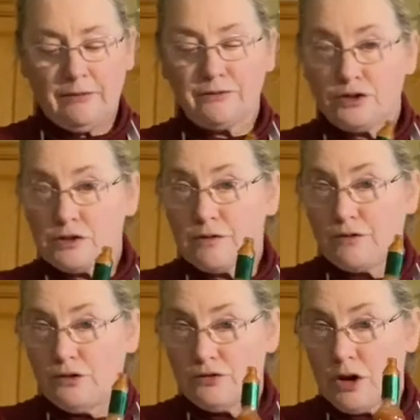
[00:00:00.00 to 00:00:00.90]
just a
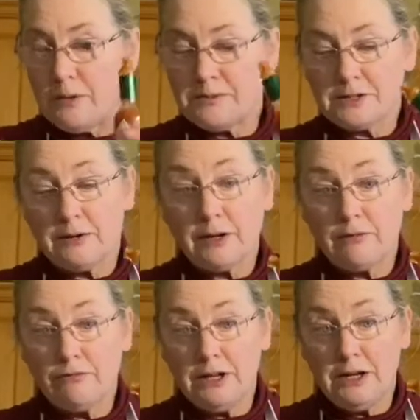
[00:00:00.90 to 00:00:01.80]
few drops now, and I
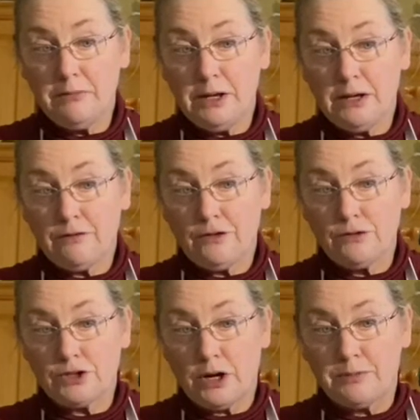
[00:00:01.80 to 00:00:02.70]
really mean a few
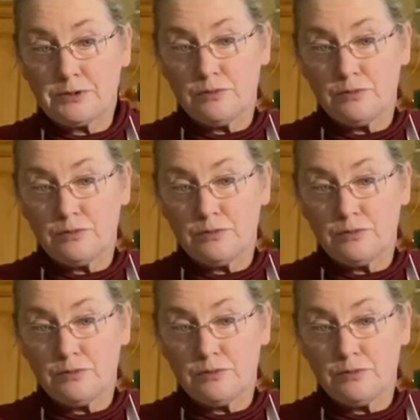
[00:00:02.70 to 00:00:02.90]
drops.